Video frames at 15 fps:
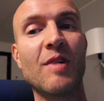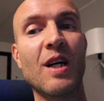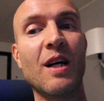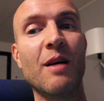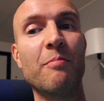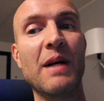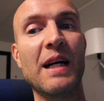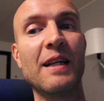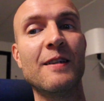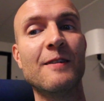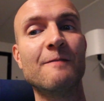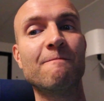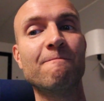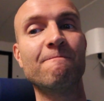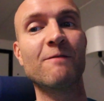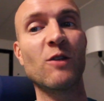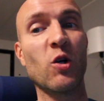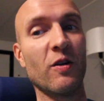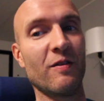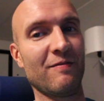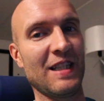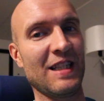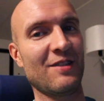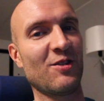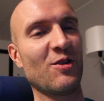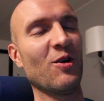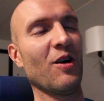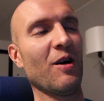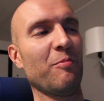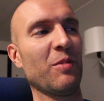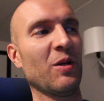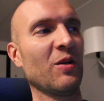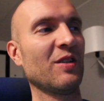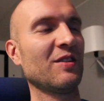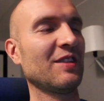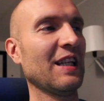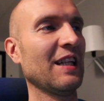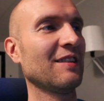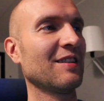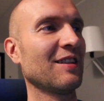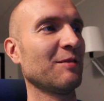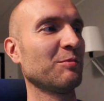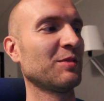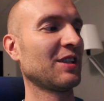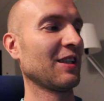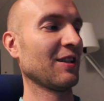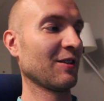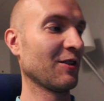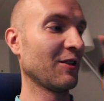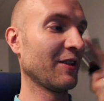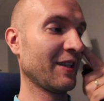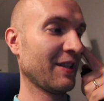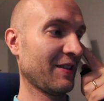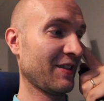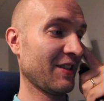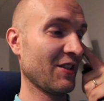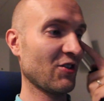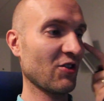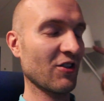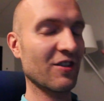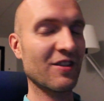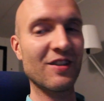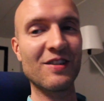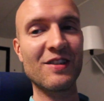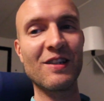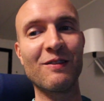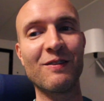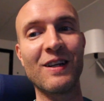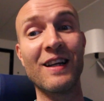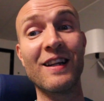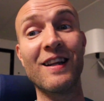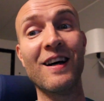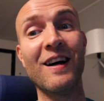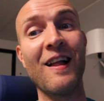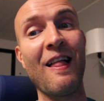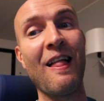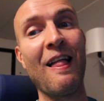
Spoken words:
I might, or it's not upon us yet, I'm still going in t-shirts and stuff like that,